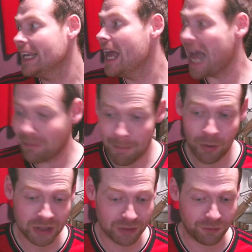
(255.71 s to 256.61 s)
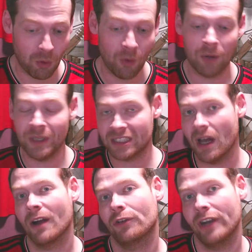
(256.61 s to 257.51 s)
and we're pushing forward and we
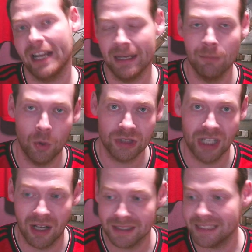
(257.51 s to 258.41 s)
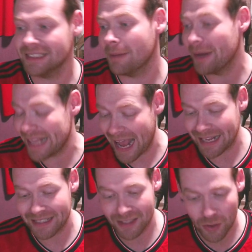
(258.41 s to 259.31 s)
start creating more chances, and we're getting
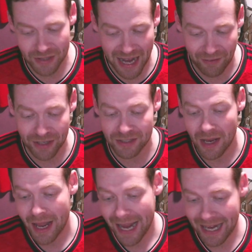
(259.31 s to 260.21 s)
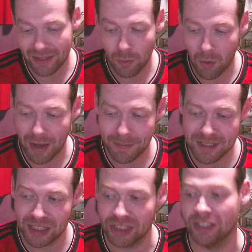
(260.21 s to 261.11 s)
into those areas in the wide
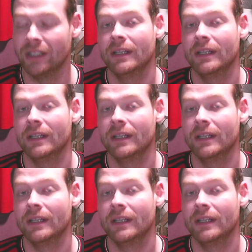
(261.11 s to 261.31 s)
position.